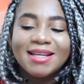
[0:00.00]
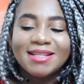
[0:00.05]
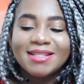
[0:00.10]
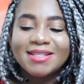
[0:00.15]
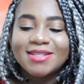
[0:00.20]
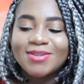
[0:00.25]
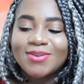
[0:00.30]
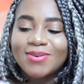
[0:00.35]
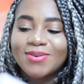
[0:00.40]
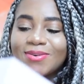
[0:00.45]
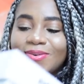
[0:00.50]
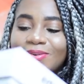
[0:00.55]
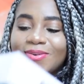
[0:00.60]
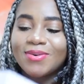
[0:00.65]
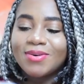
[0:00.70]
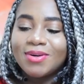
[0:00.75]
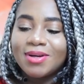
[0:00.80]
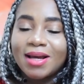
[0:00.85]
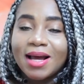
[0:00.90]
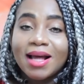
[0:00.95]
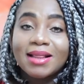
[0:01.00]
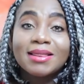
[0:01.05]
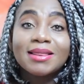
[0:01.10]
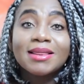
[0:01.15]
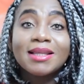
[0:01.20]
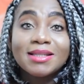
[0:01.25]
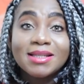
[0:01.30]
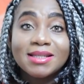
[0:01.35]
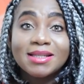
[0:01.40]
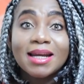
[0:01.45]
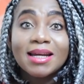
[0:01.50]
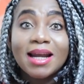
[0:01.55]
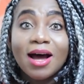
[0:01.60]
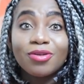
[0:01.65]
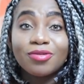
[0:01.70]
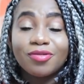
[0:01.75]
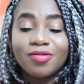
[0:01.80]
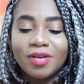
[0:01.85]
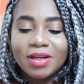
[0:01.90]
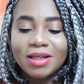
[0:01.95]
So, this is an
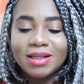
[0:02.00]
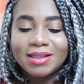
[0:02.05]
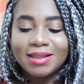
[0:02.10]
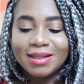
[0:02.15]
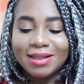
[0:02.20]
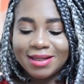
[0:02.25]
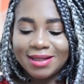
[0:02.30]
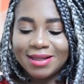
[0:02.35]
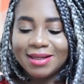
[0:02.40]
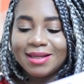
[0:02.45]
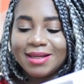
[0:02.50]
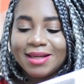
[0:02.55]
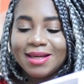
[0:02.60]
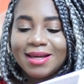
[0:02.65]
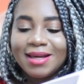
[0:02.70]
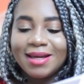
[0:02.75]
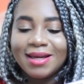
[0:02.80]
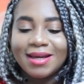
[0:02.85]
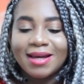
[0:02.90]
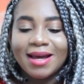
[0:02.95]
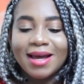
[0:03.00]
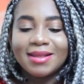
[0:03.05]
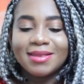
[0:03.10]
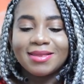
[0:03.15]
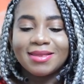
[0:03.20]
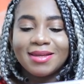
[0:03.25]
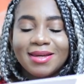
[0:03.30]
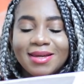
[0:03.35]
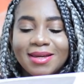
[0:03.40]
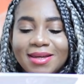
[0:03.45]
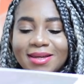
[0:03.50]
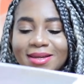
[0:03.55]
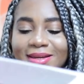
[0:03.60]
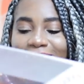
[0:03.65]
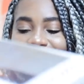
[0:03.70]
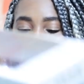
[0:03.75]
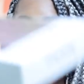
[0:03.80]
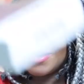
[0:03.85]
outfit, I think.